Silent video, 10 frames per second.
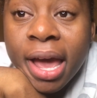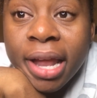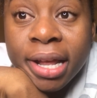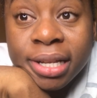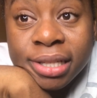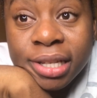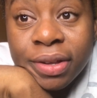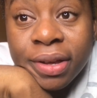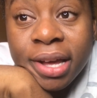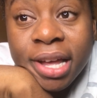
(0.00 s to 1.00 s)
And I'll
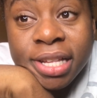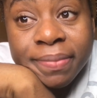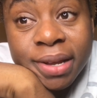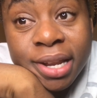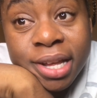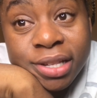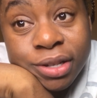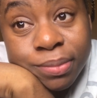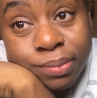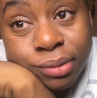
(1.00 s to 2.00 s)
see you guys in my
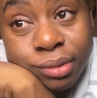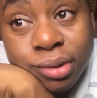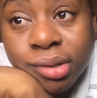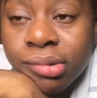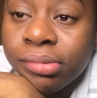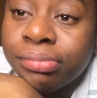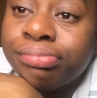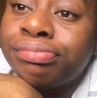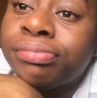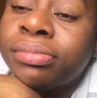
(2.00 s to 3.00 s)
next upload.
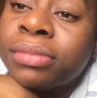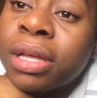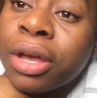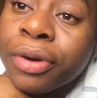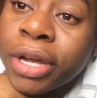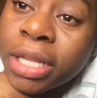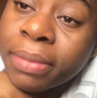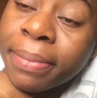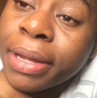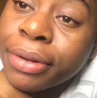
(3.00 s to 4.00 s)
Going to
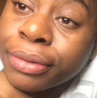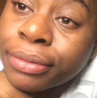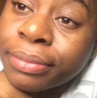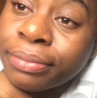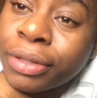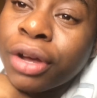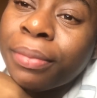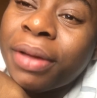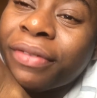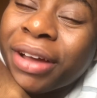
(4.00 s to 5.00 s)
my bed now.
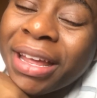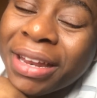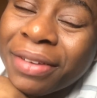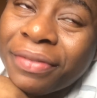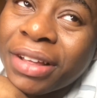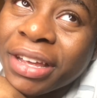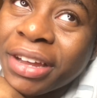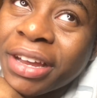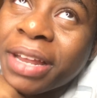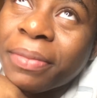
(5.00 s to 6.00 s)
No, I forgot to edit a vlog
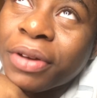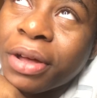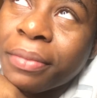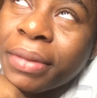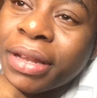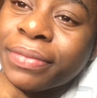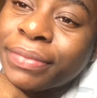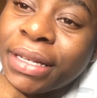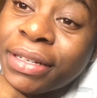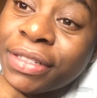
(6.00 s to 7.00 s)
here, then I'm going to bed.
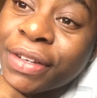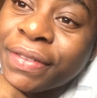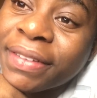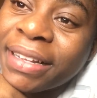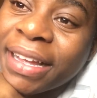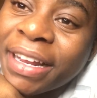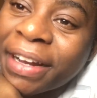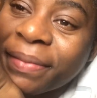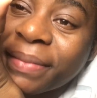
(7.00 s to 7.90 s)
So, later.